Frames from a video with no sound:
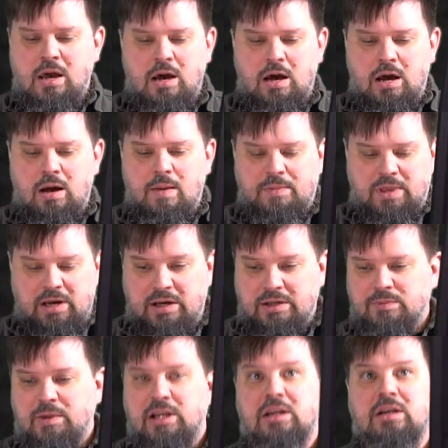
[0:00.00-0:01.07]

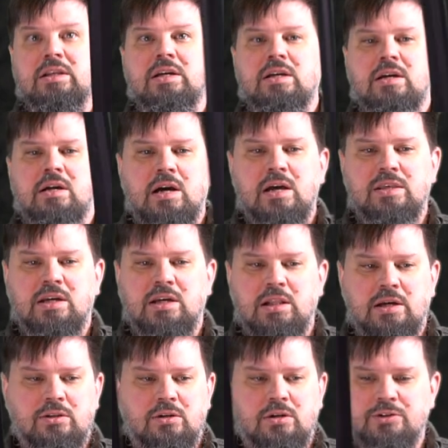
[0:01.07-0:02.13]
Cosmetically, I think I
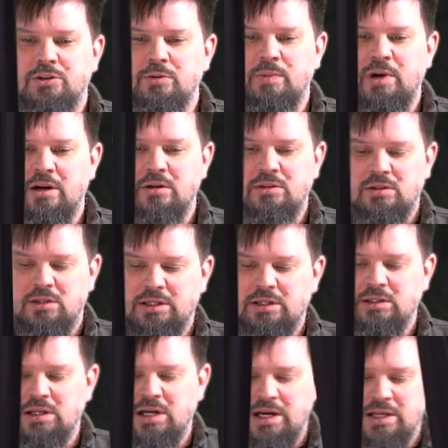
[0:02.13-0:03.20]
like the Honshu better. It's cleaner
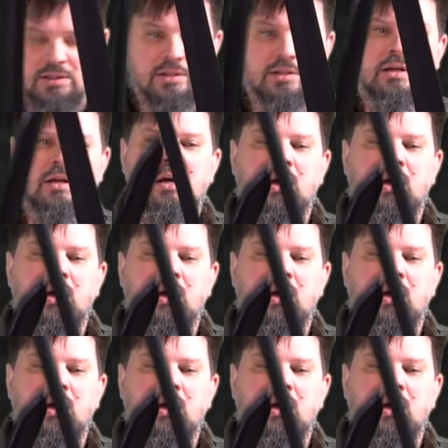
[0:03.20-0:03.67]
lines.